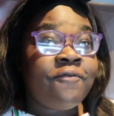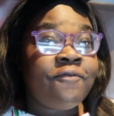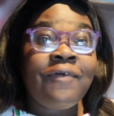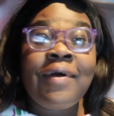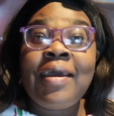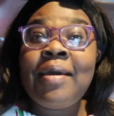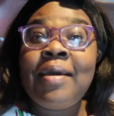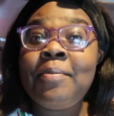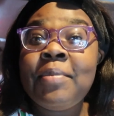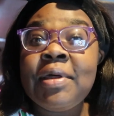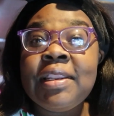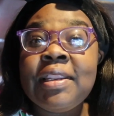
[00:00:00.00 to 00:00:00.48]

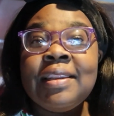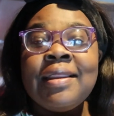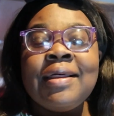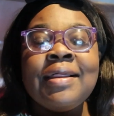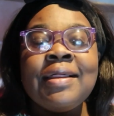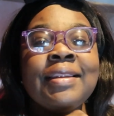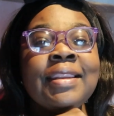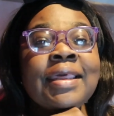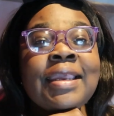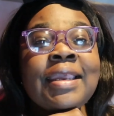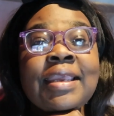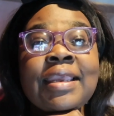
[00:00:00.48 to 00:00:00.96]

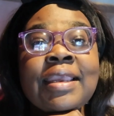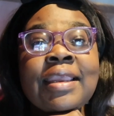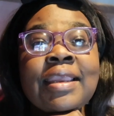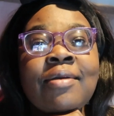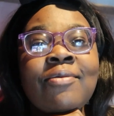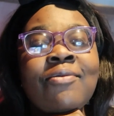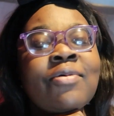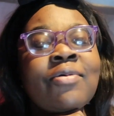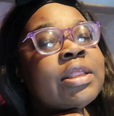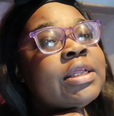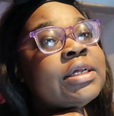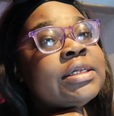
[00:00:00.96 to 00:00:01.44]

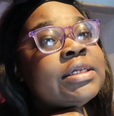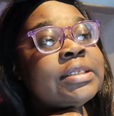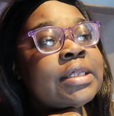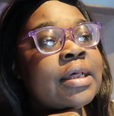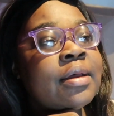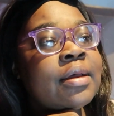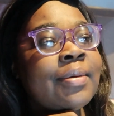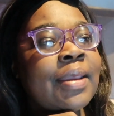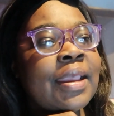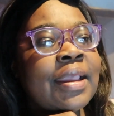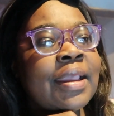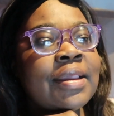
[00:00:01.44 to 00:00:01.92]
family? What is
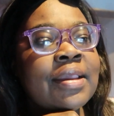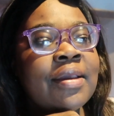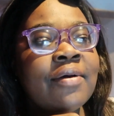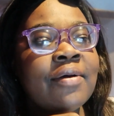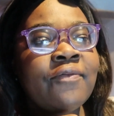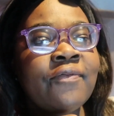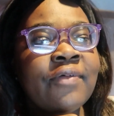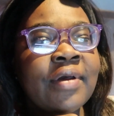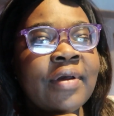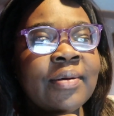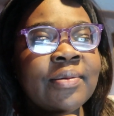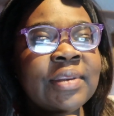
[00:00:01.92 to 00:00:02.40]
up,
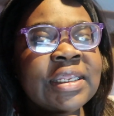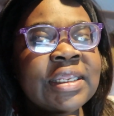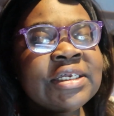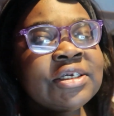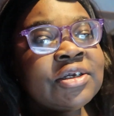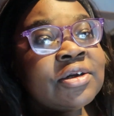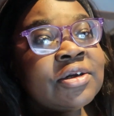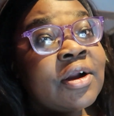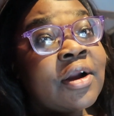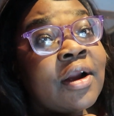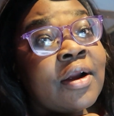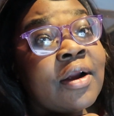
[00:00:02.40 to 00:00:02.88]
AM family?
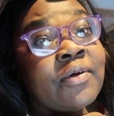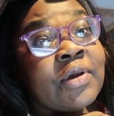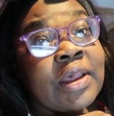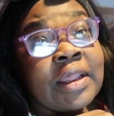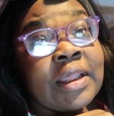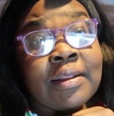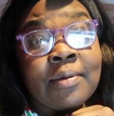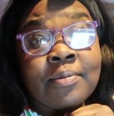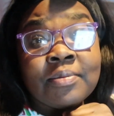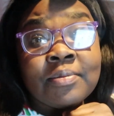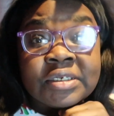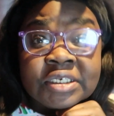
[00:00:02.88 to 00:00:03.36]
It's your girl,
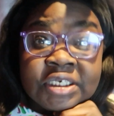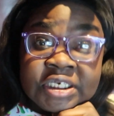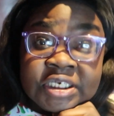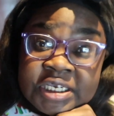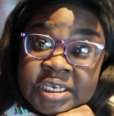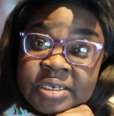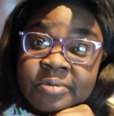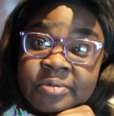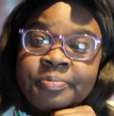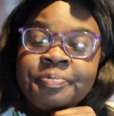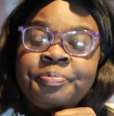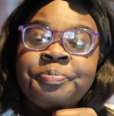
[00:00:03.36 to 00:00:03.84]
Ariana
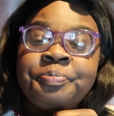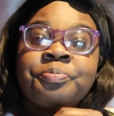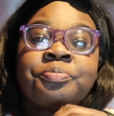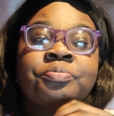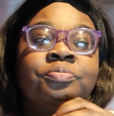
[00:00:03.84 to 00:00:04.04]
Miche.